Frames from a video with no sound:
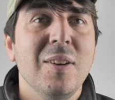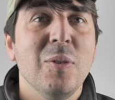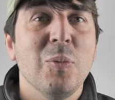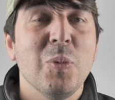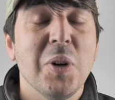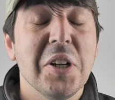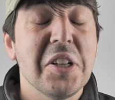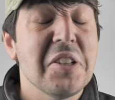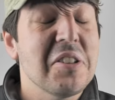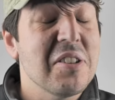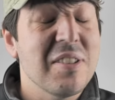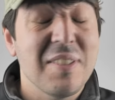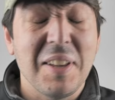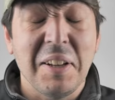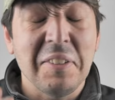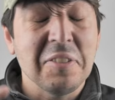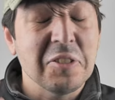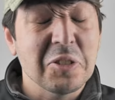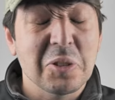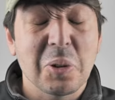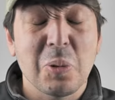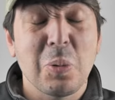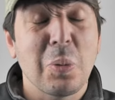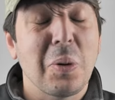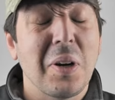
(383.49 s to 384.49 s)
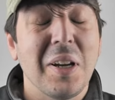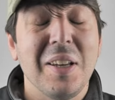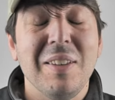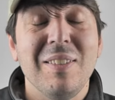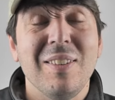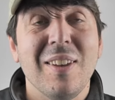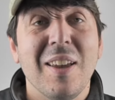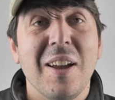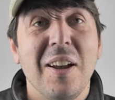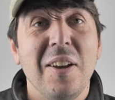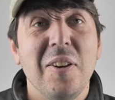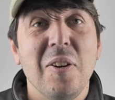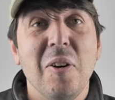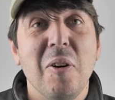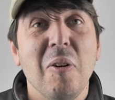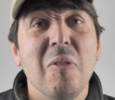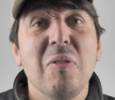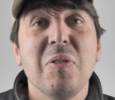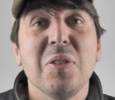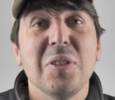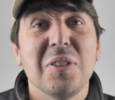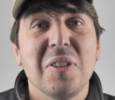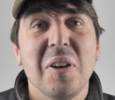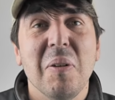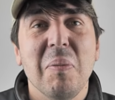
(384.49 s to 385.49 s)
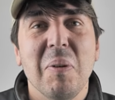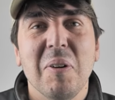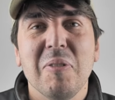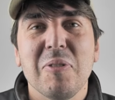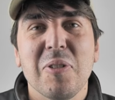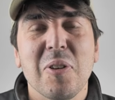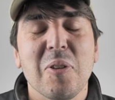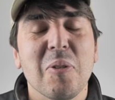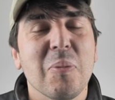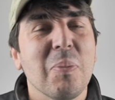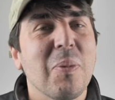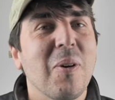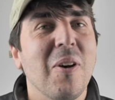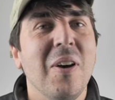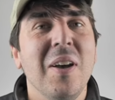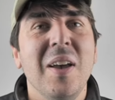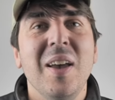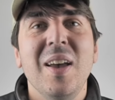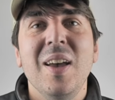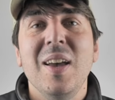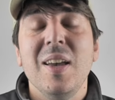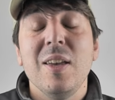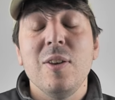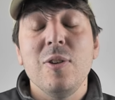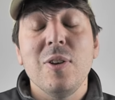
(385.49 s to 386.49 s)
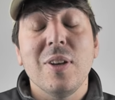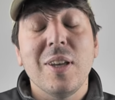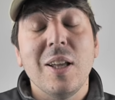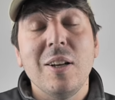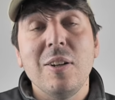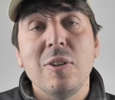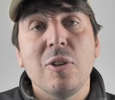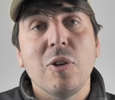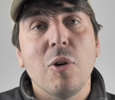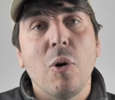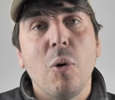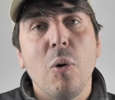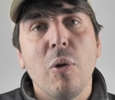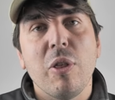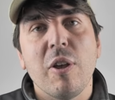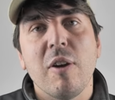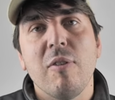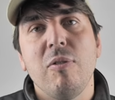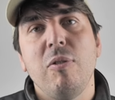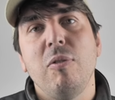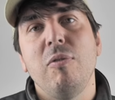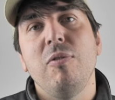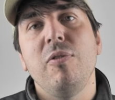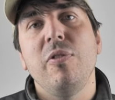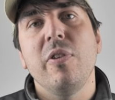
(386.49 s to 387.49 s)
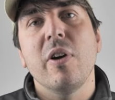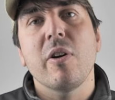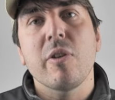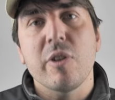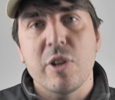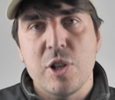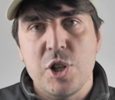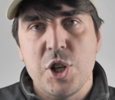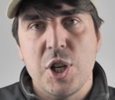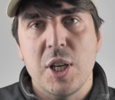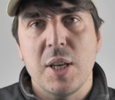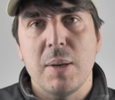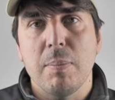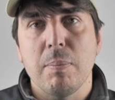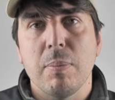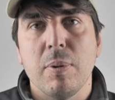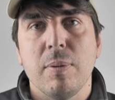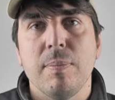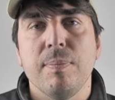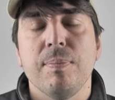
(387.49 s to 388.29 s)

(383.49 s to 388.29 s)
which sounds crazy, I know, for some of you, but you can go there for very cheap.